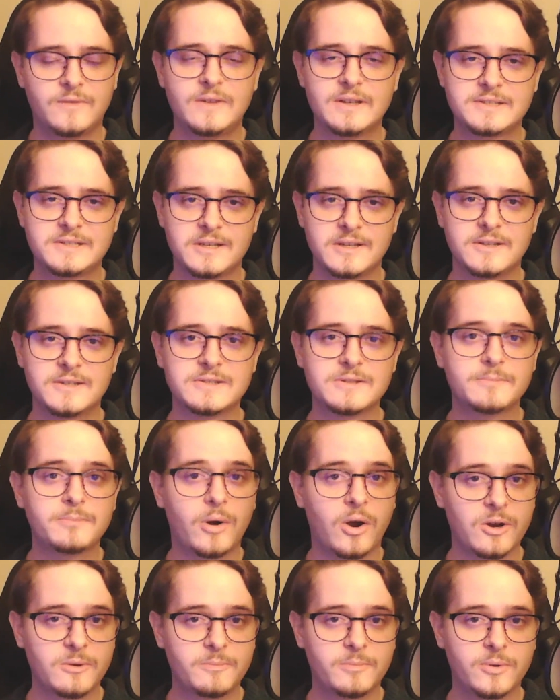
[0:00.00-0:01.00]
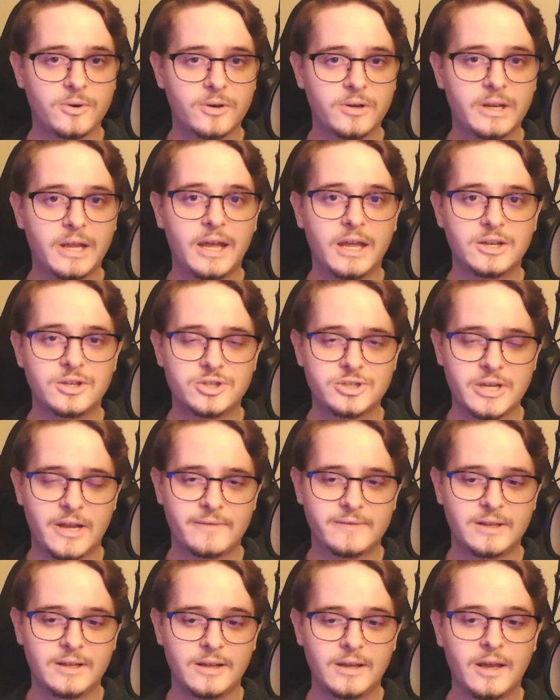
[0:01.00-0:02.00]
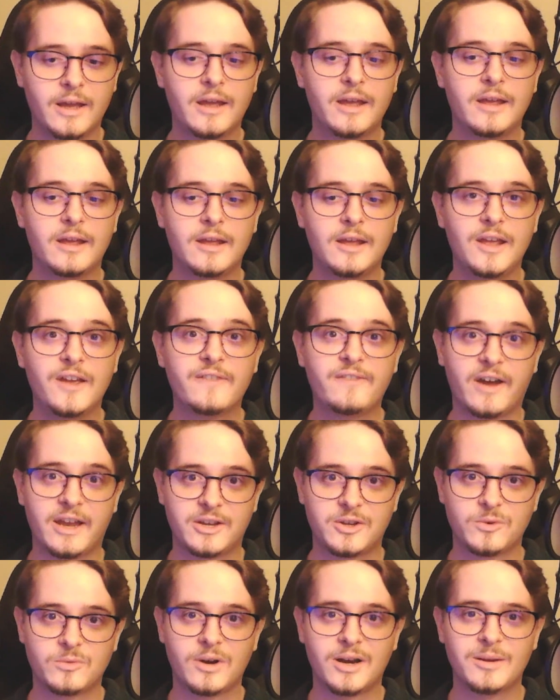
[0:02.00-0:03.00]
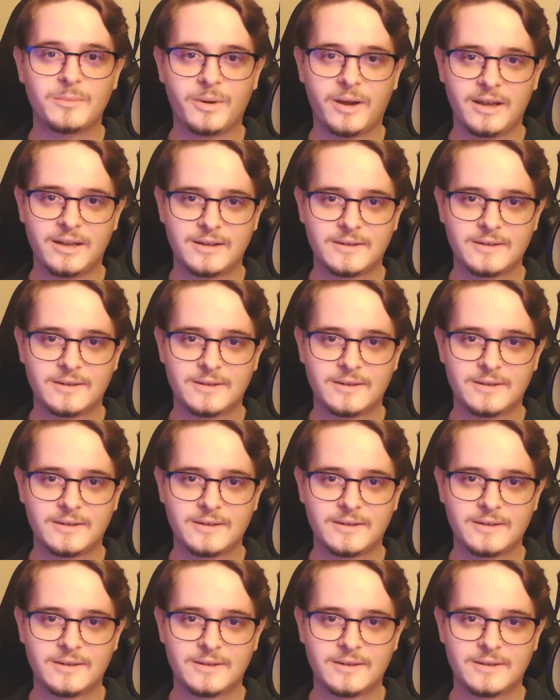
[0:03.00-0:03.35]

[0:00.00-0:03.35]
This is Parkbird and Chevy, If I Could Ride a Bike.